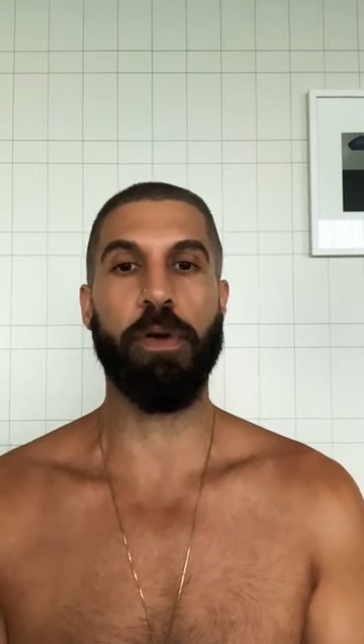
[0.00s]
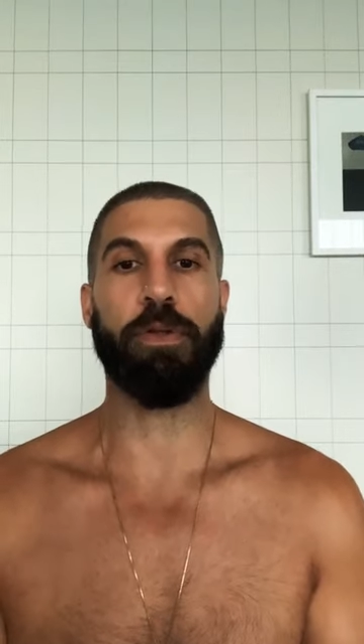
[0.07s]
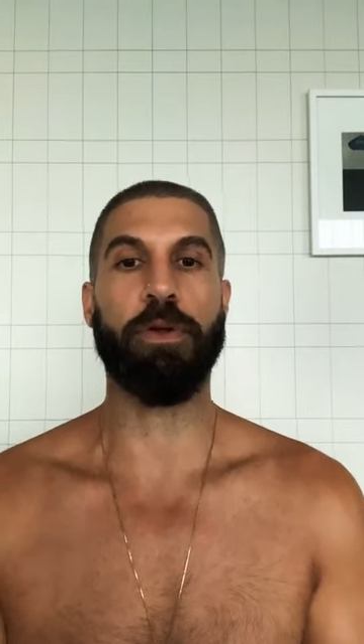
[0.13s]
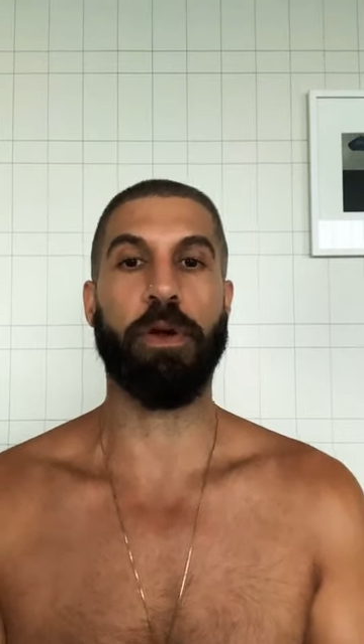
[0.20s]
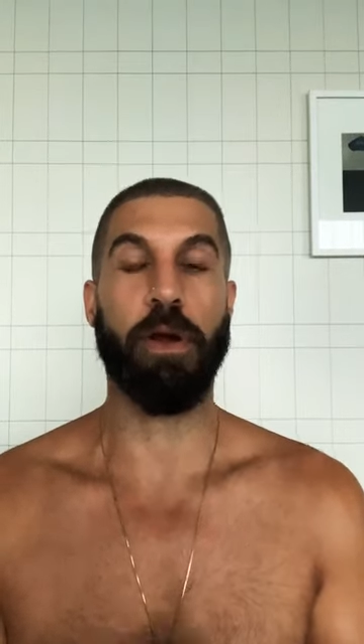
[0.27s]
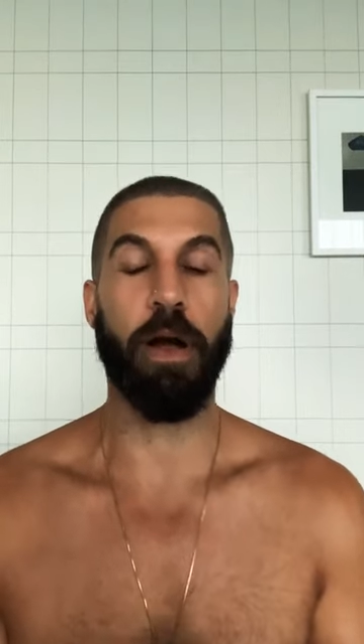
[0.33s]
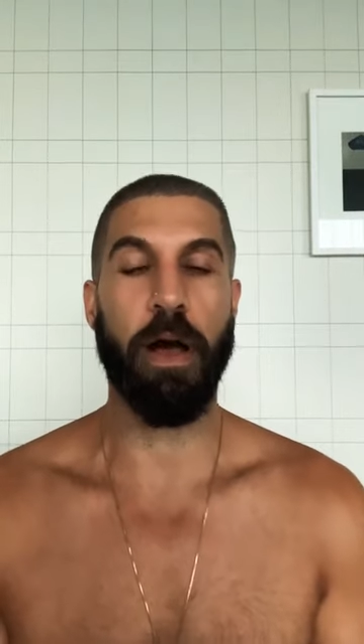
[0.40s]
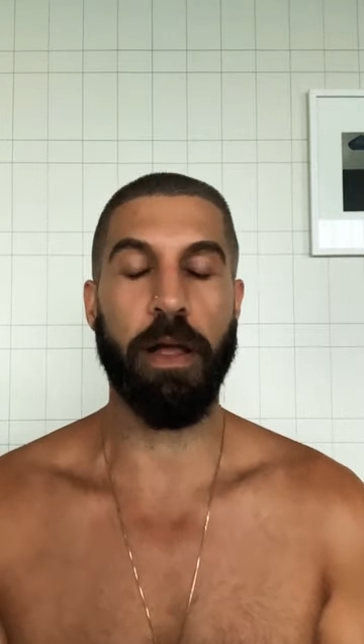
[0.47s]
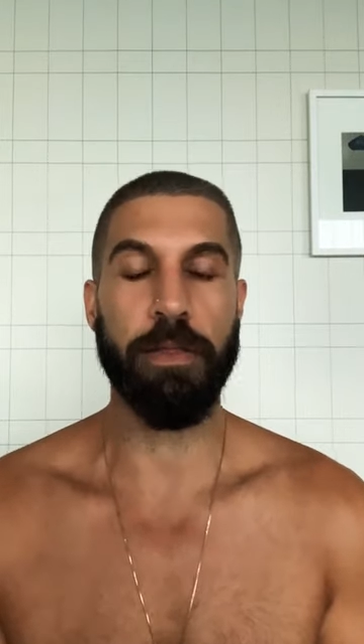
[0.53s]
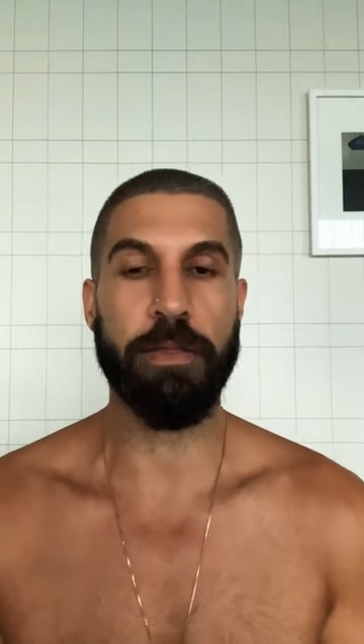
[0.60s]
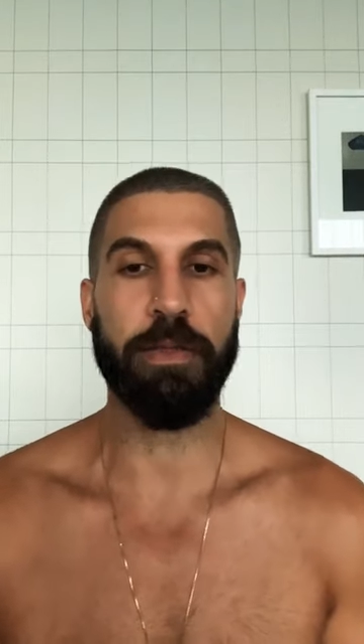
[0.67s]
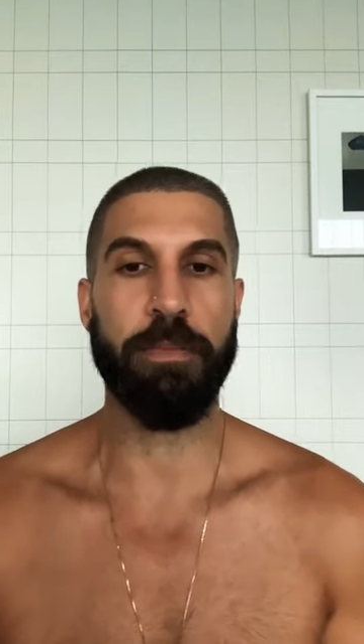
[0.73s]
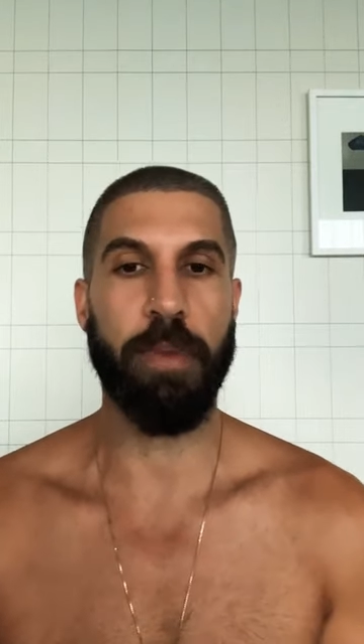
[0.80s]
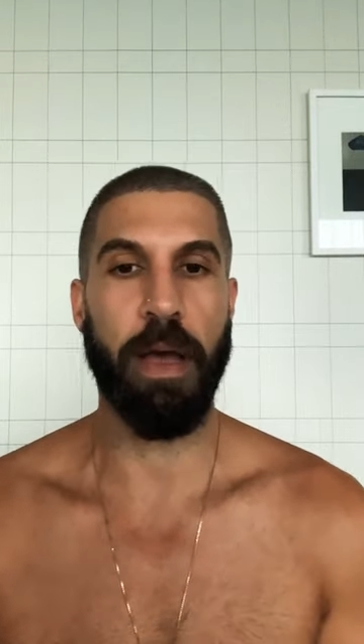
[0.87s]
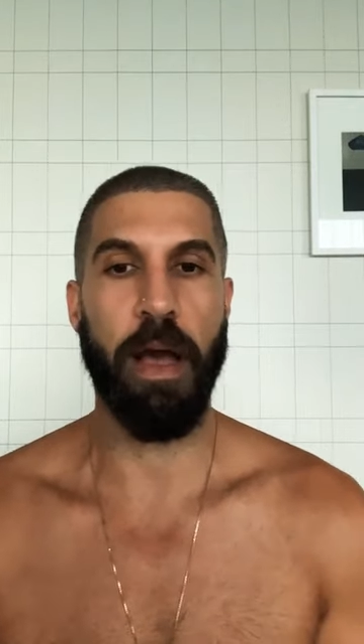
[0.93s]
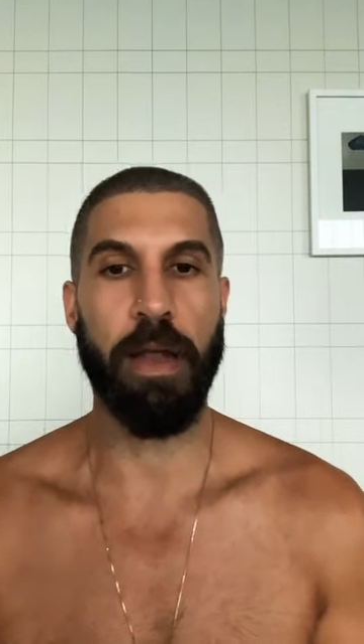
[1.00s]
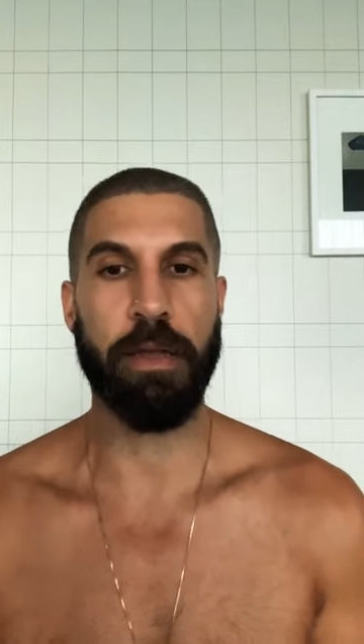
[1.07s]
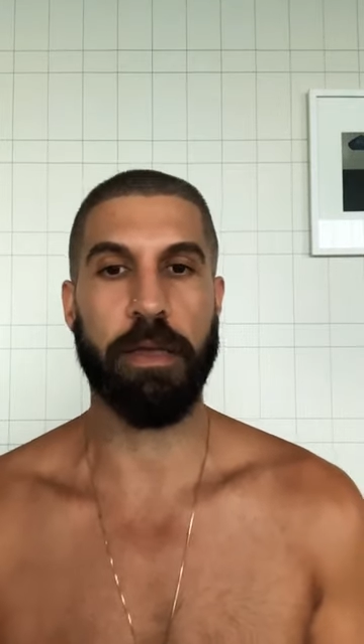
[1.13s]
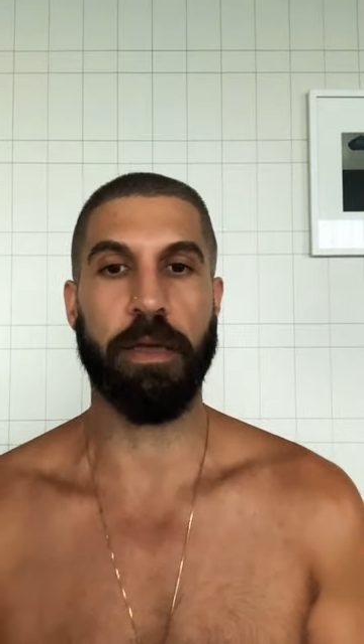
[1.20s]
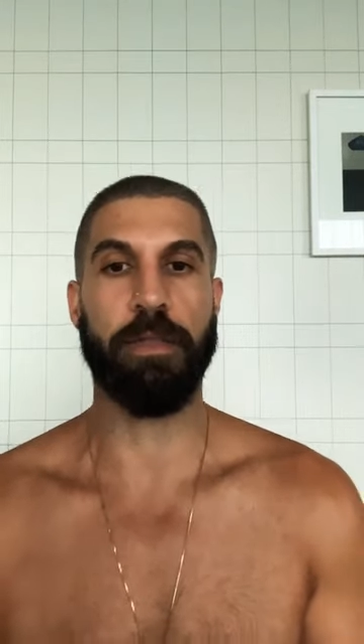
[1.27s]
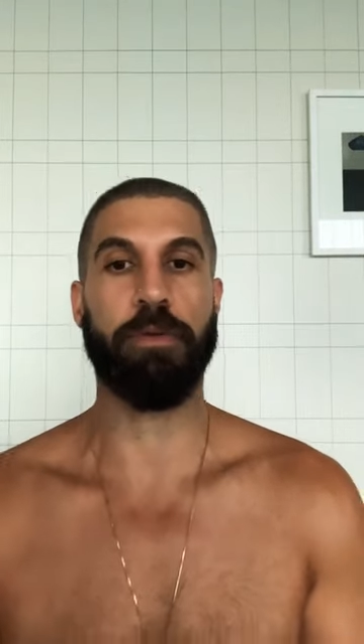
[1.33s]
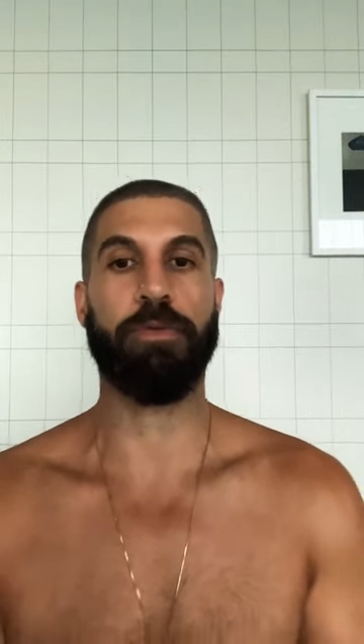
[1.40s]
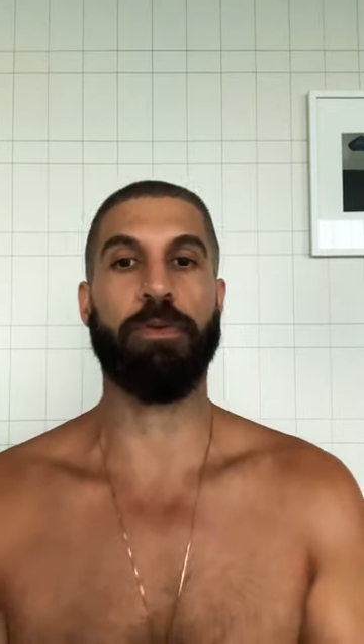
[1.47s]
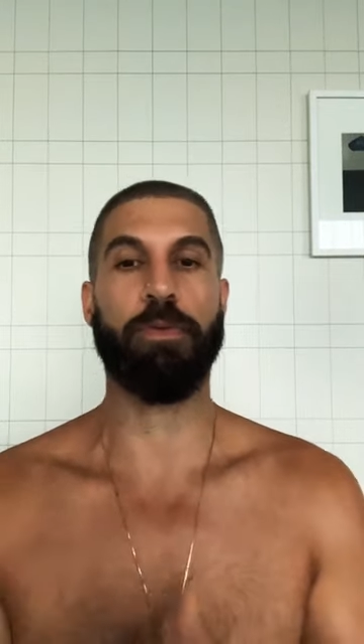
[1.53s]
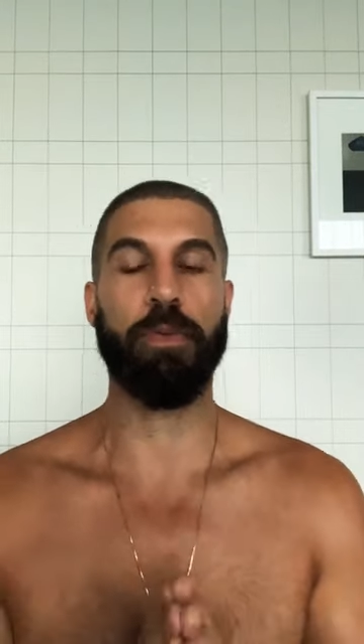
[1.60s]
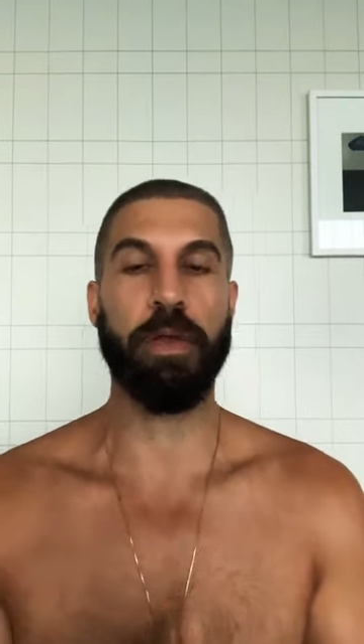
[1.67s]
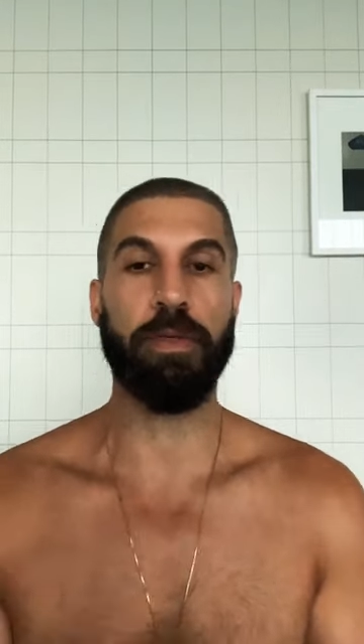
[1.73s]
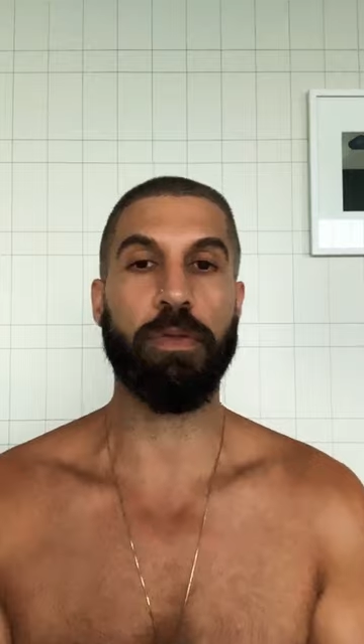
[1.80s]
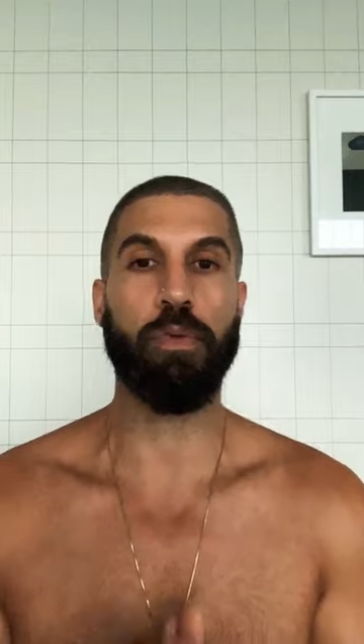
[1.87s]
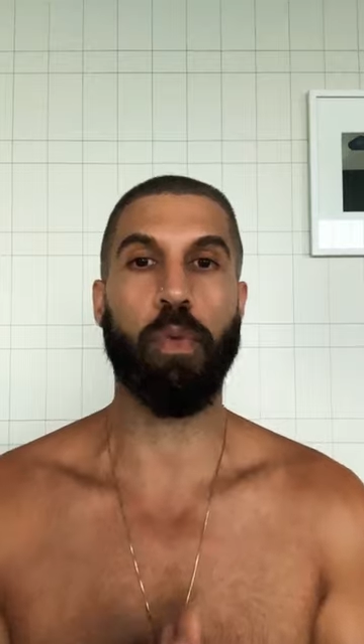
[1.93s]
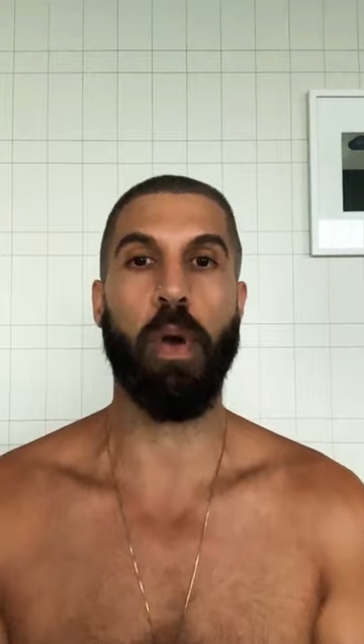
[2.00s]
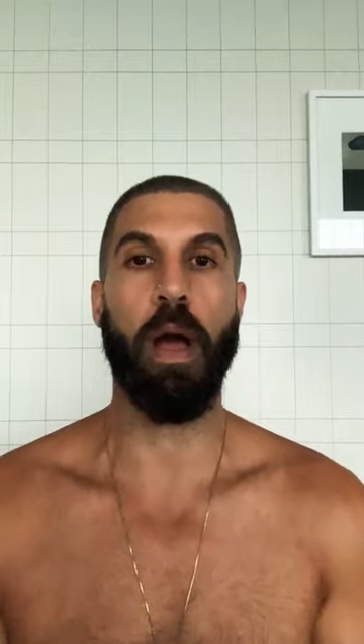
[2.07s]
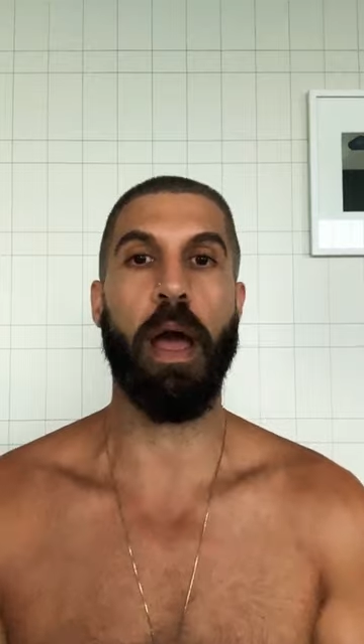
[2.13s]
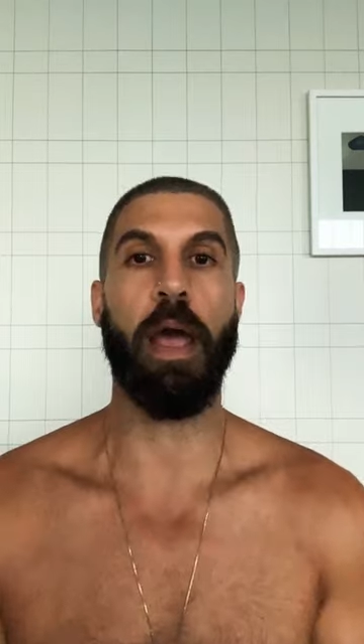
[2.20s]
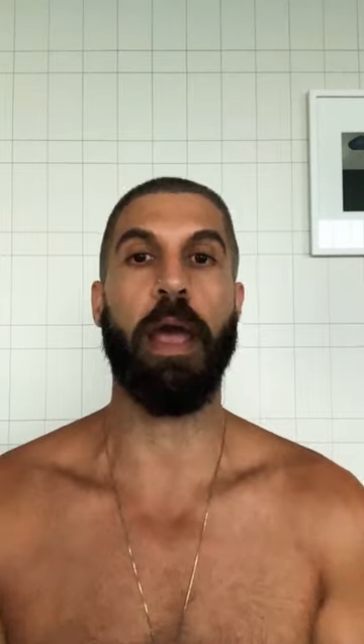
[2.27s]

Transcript: are on Symbiotica. There's a reason why